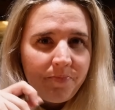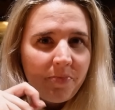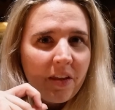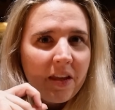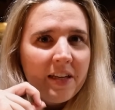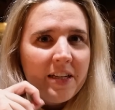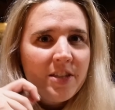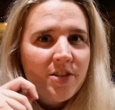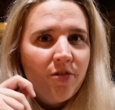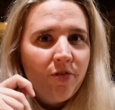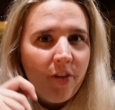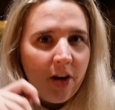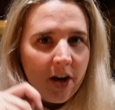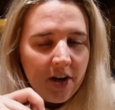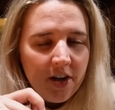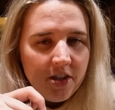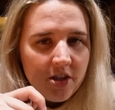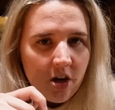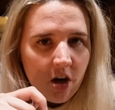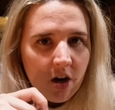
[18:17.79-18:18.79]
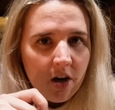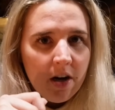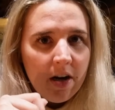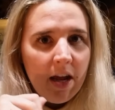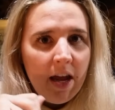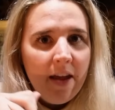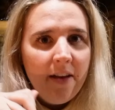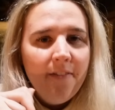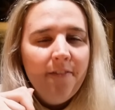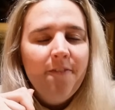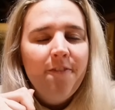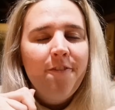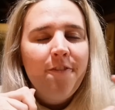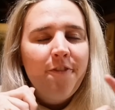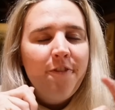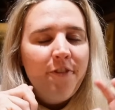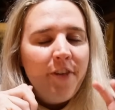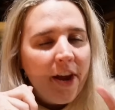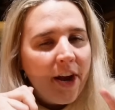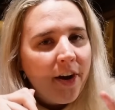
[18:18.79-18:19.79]
It is very tart and
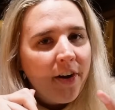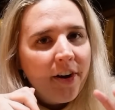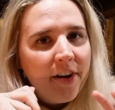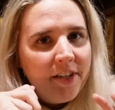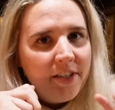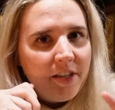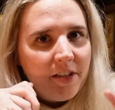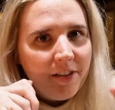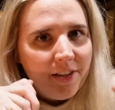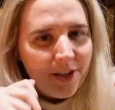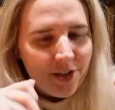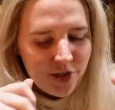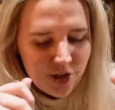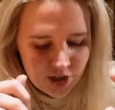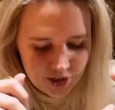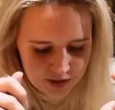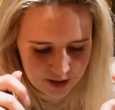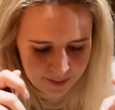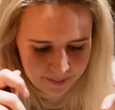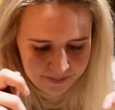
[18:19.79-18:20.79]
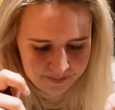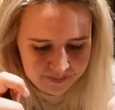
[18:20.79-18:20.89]
very delicious.